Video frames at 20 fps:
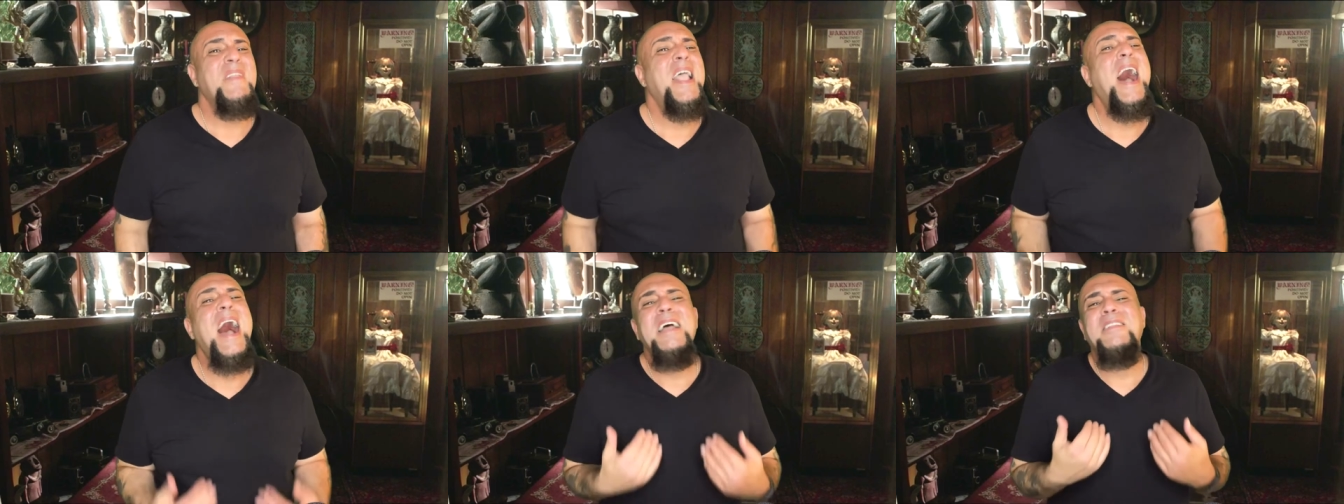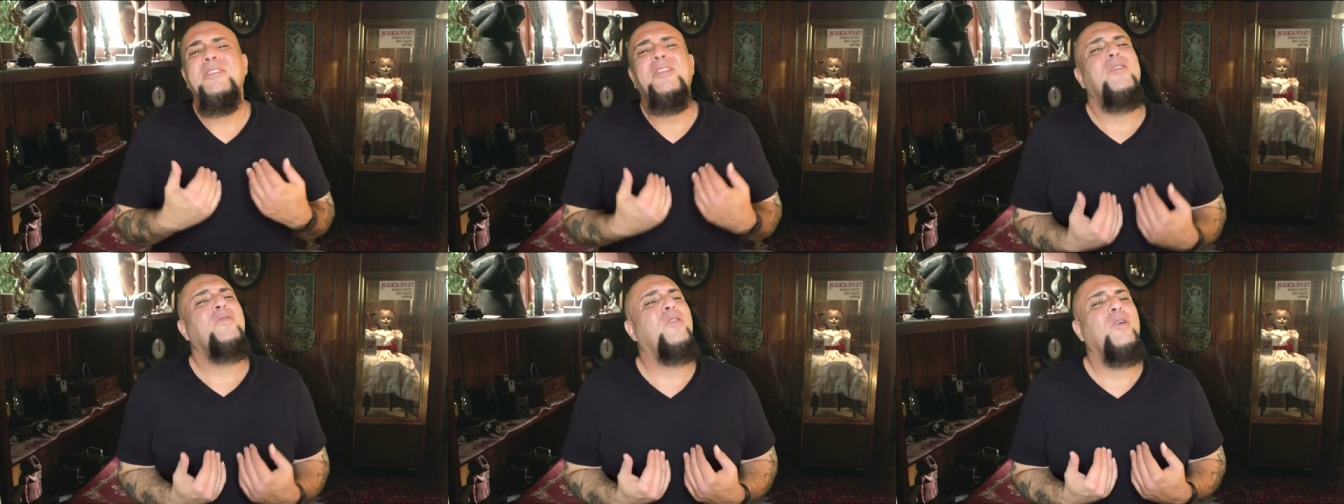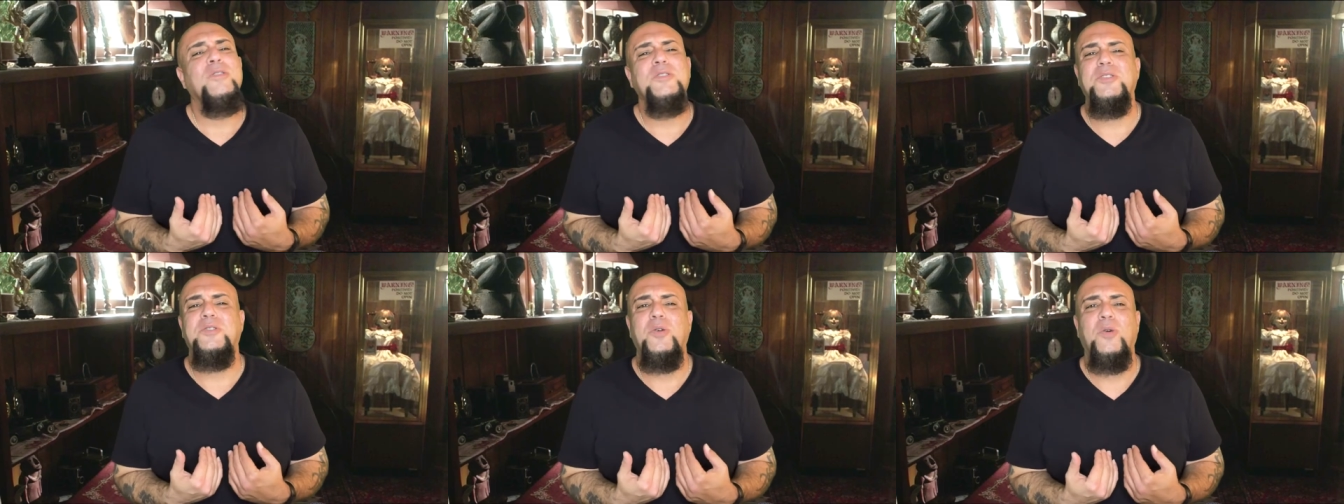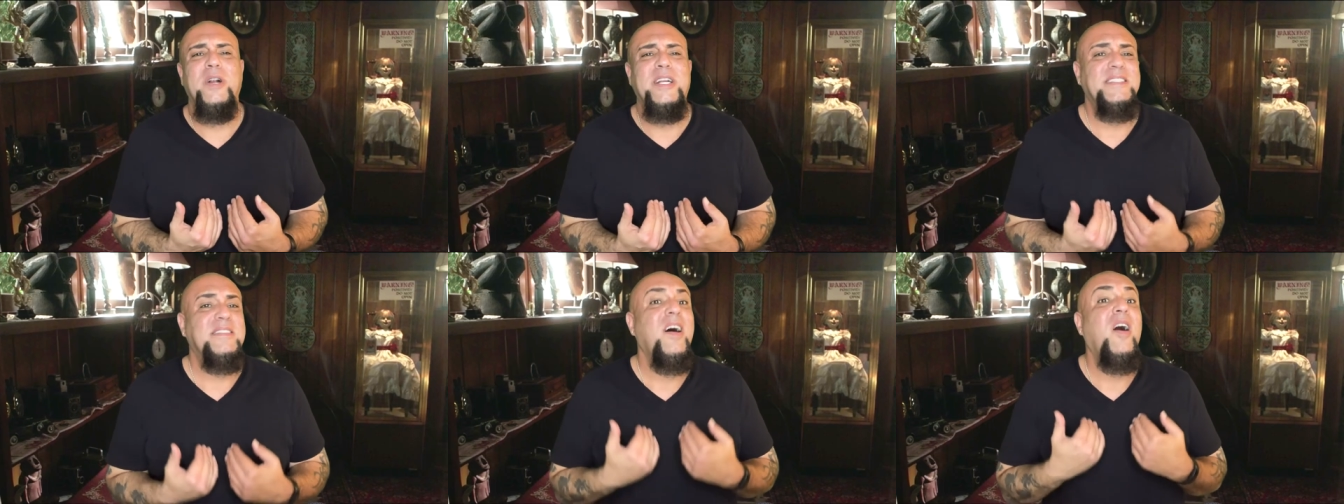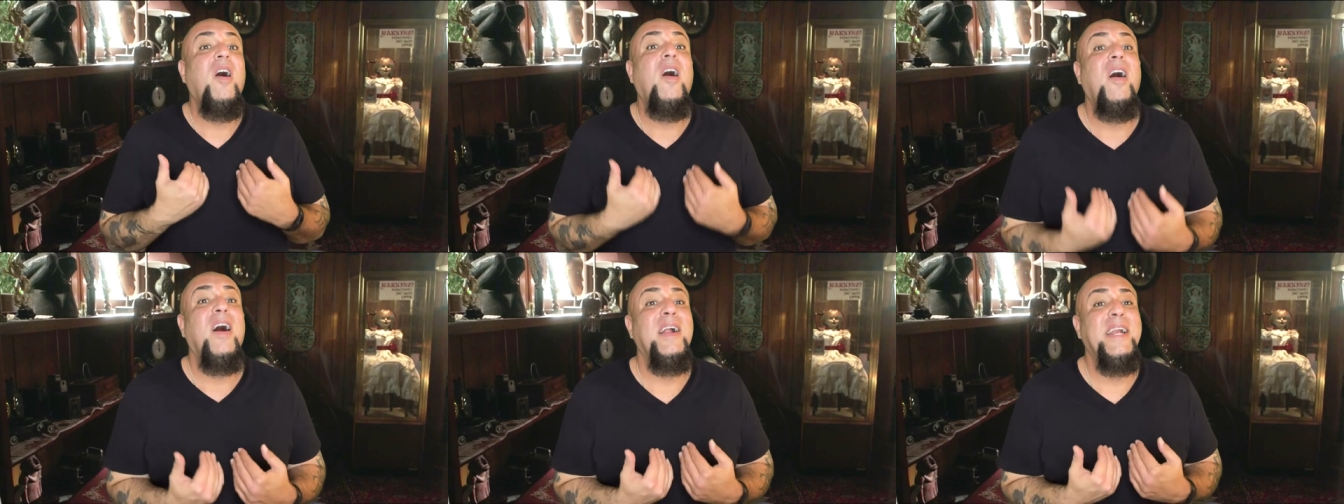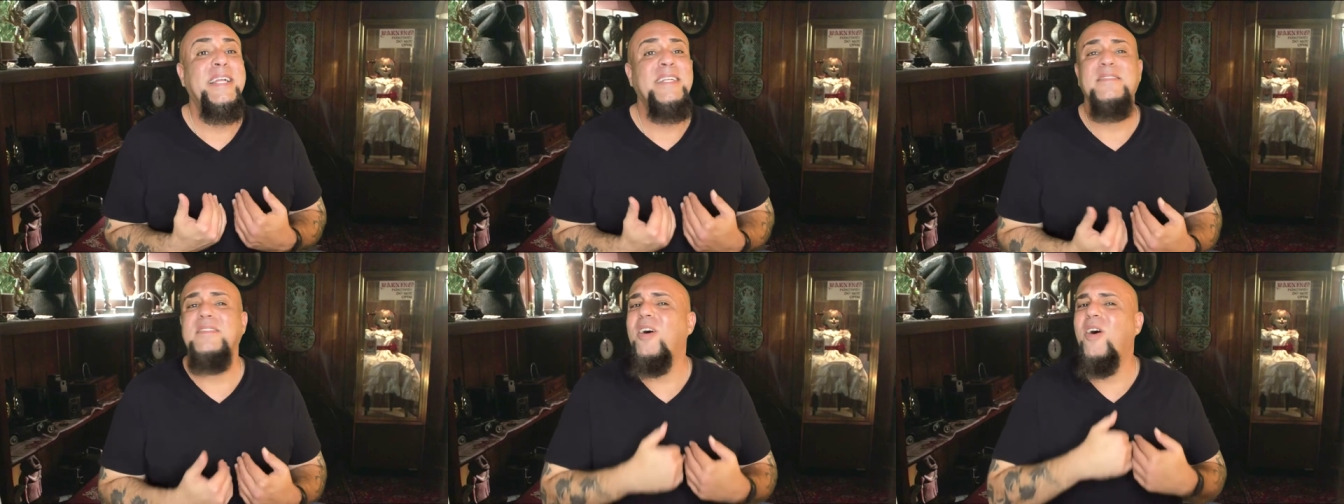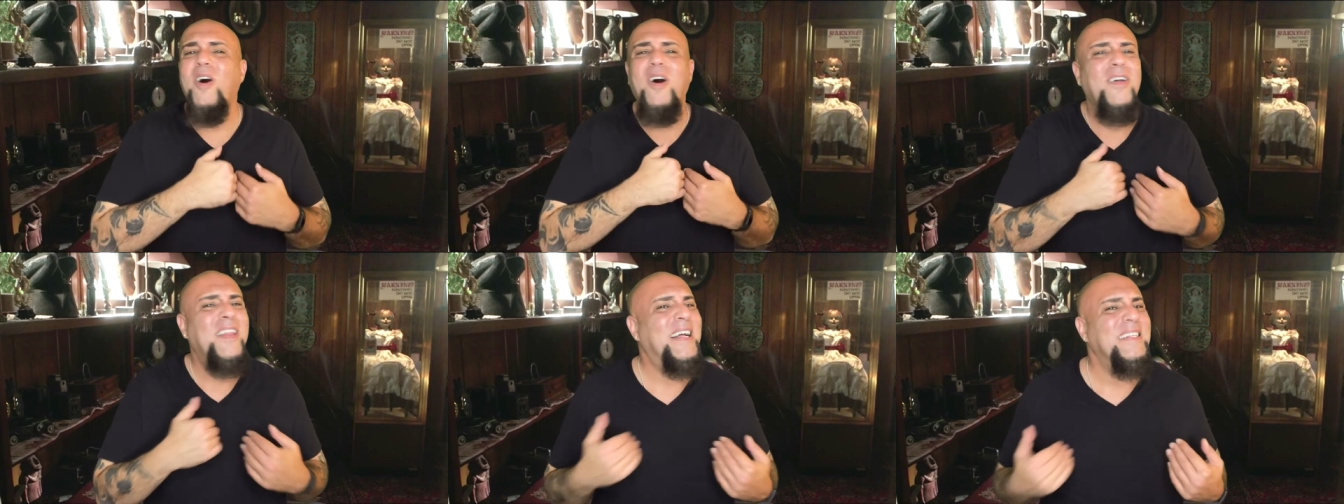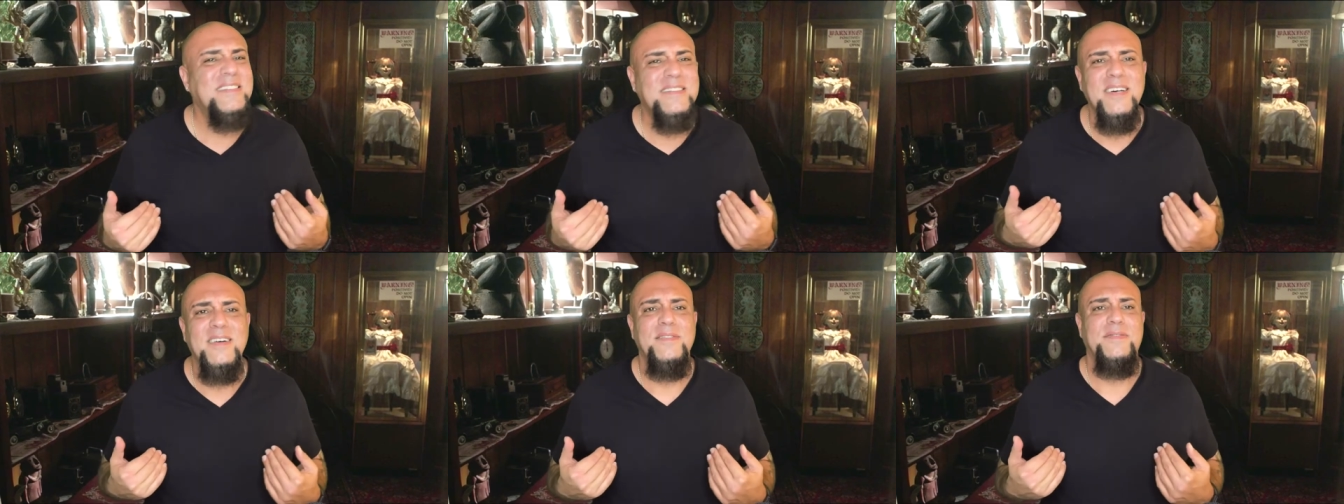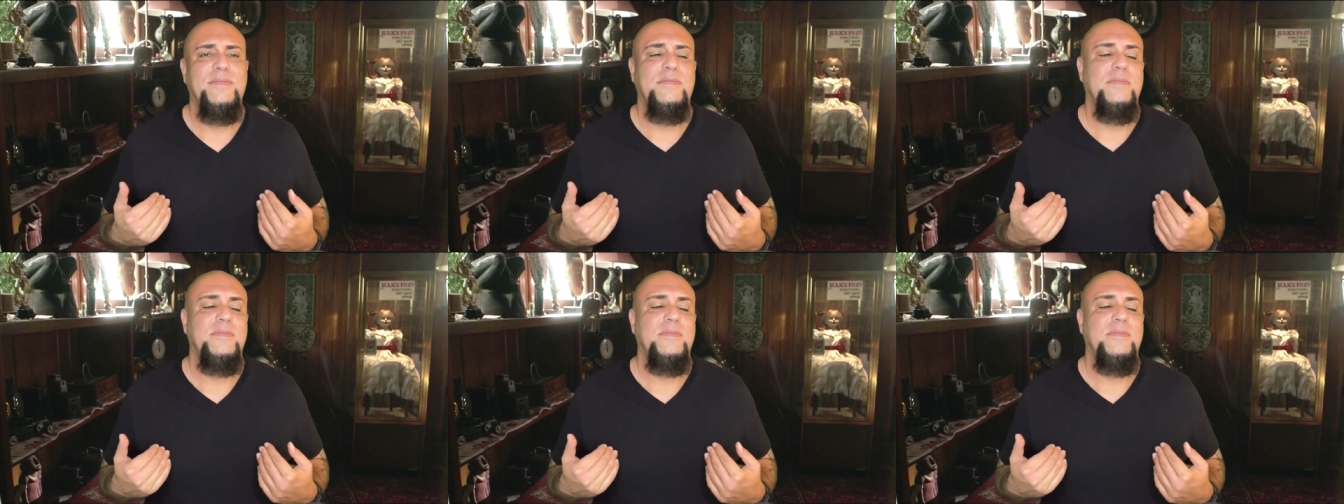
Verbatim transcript: I love ghost stories, hauntings, all that stuff.